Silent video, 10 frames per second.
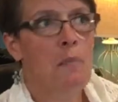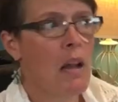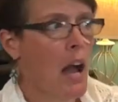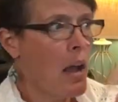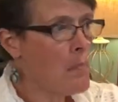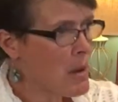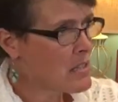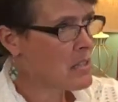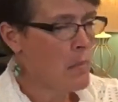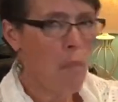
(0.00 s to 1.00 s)
but I
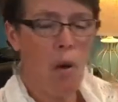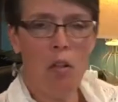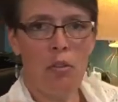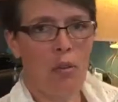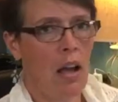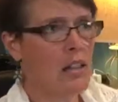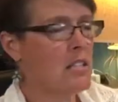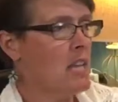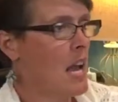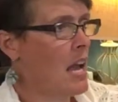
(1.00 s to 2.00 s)
mix them up throughout the
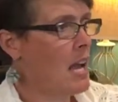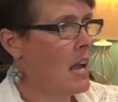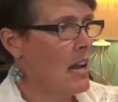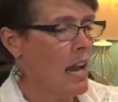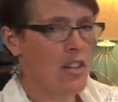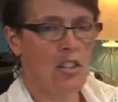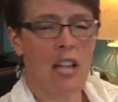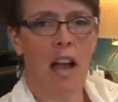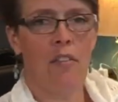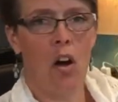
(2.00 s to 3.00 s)
day, and I just
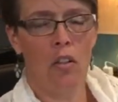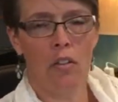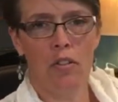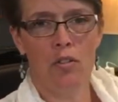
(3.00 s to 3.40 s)
have all of